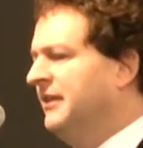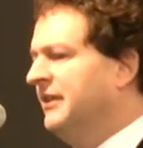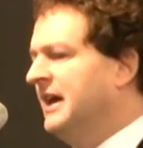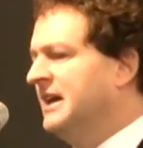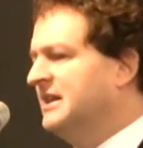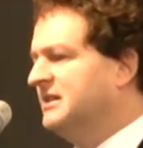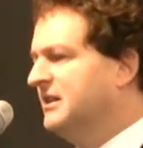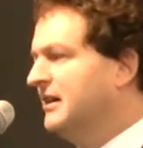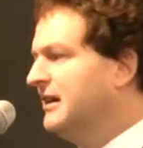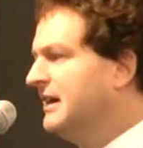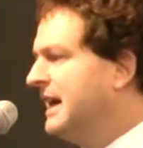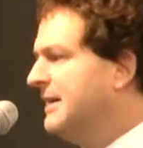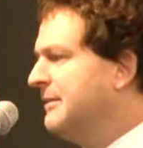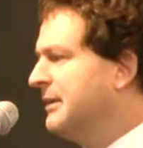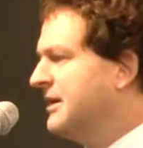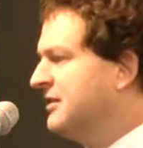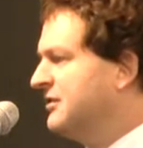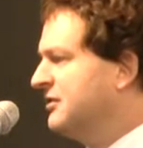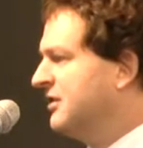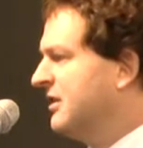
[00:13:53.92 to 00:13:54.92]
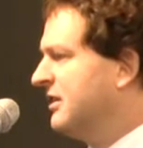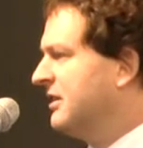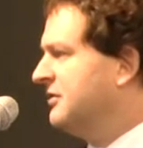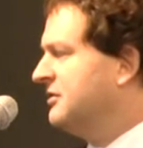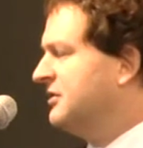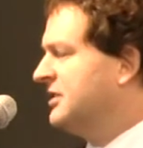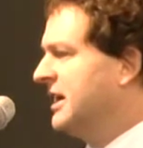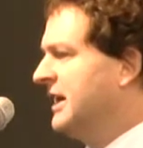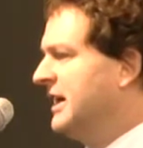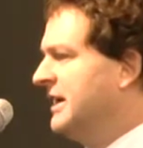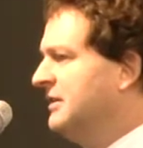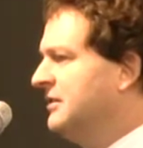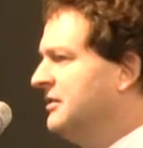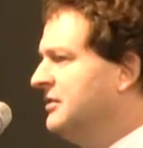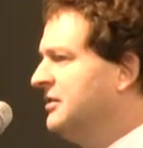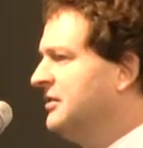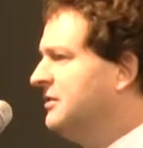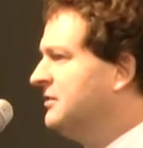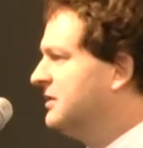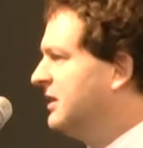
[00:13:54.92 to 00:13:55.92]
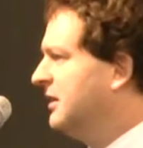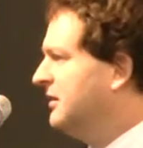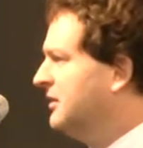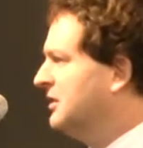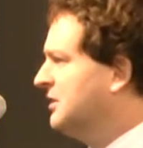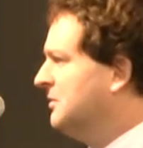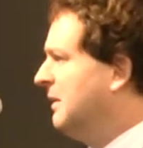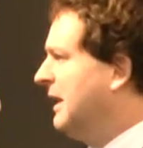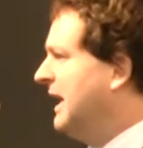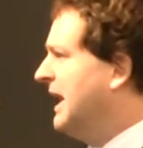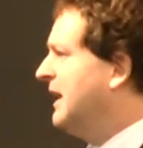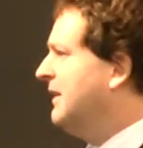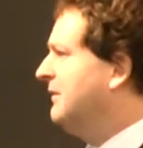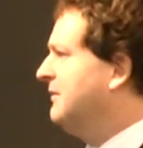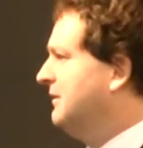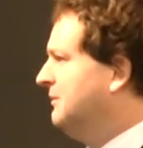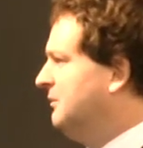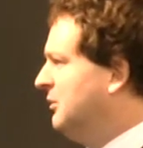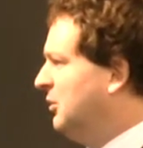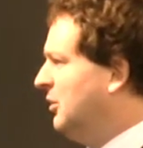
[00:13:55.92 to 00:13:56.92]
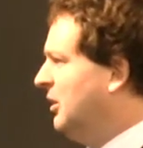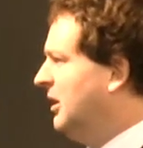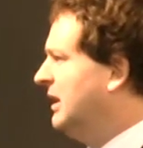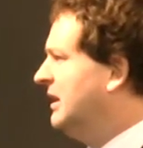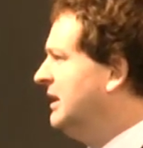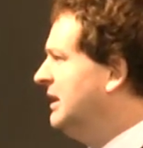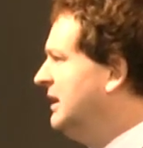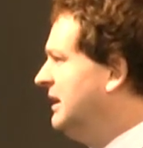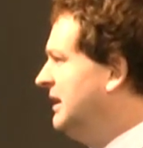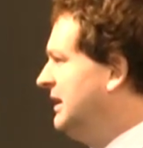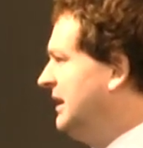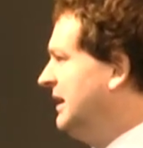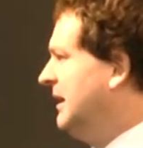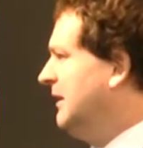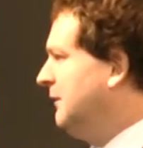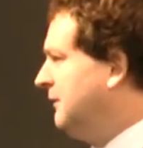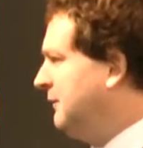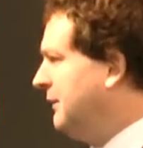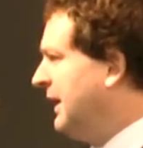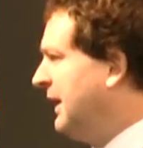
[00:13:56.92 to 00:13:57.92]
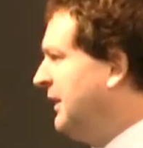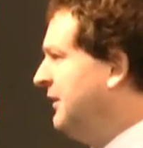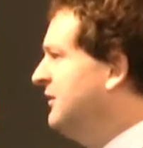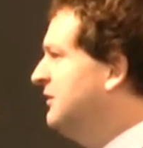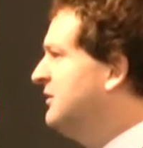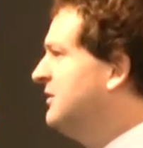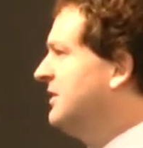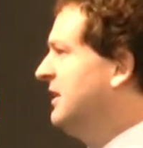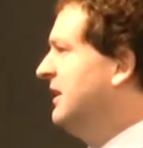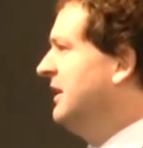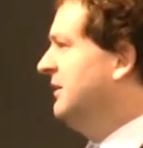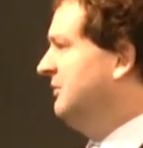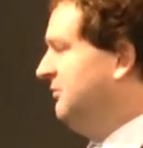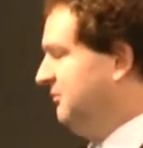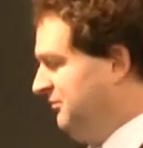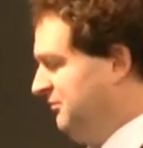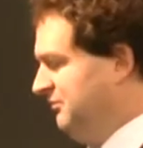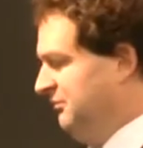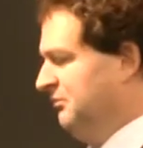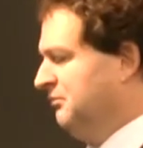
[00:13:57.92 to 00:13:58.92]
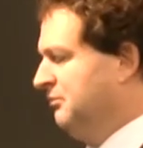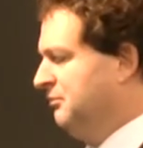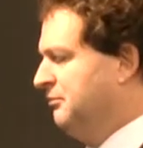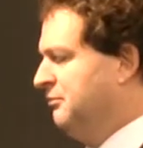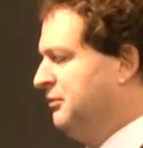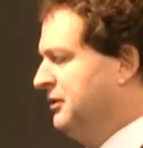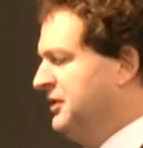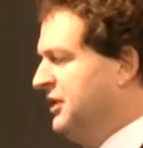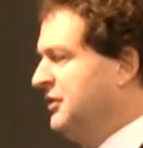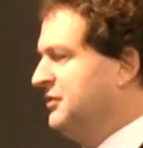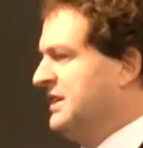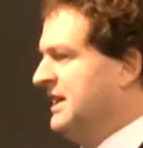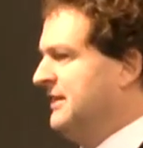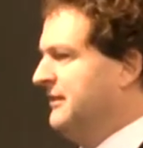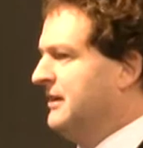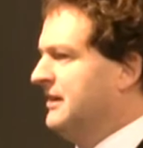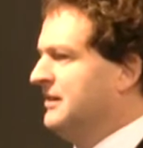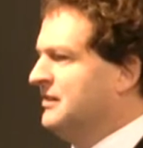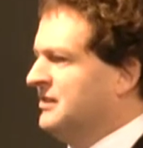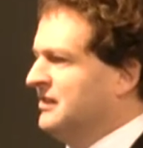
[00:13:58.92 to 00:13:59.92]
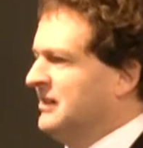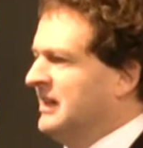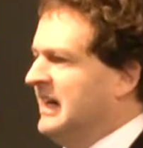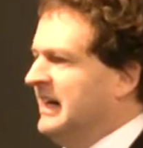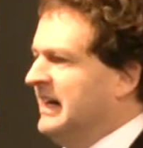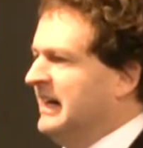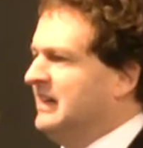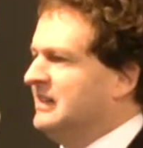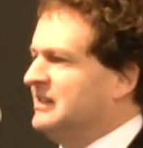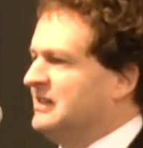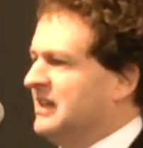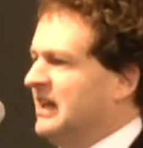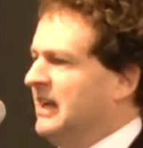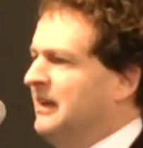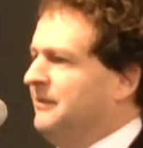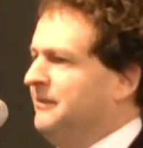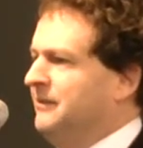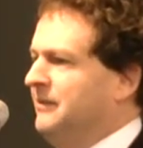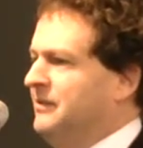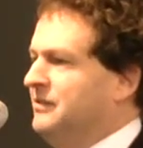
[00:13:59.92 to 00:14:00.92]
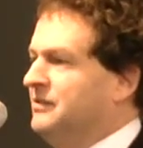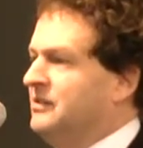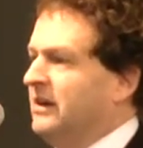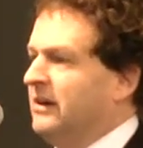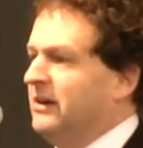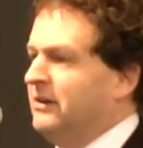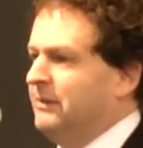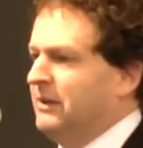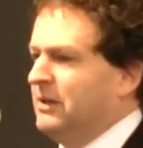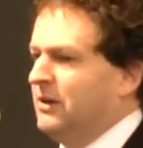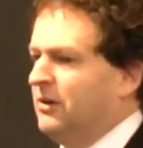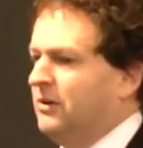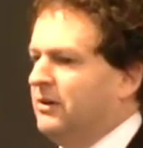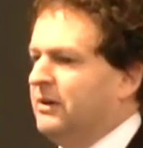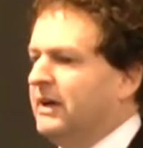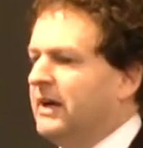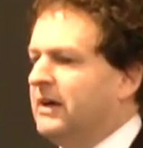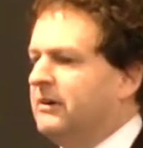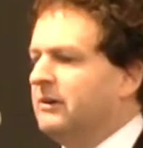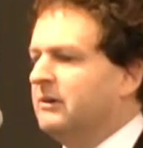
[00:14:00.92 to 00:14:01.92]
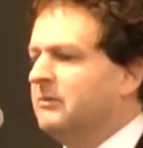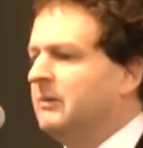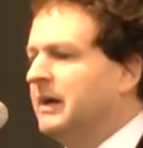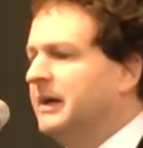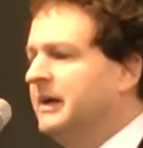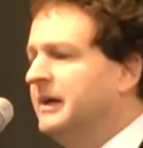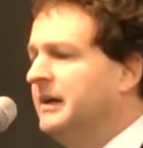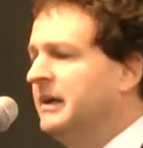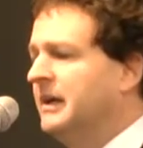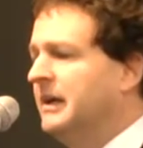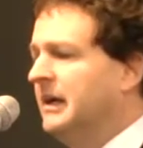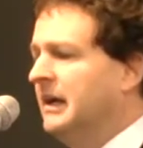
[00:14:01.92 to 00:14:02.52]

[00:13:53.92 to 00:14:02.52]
That dynamic isn't going to change, so the demand for more funds to produce evidence that the honey is safe is going to be an ongoing one,